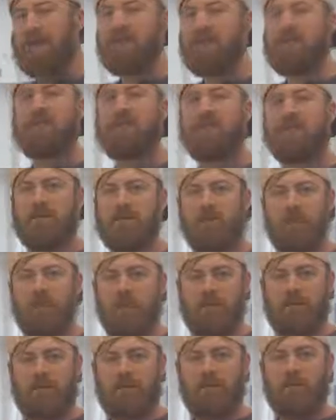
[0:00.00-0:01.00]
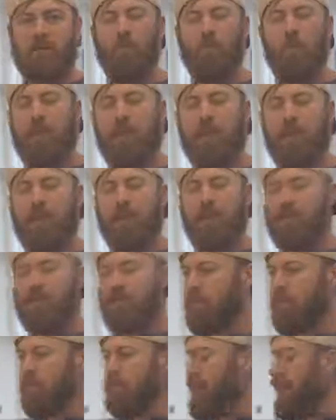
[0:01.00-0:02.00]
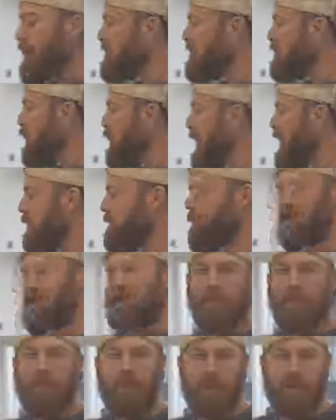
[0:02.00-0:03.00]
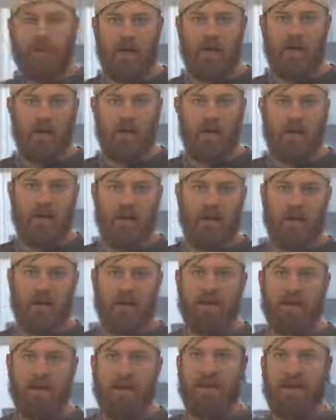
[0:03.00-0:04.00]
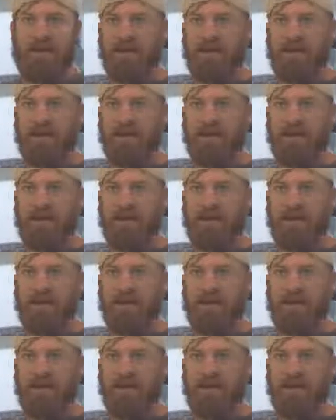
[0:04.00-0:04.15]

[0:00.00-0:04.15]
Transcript: my system works, the best way to make money online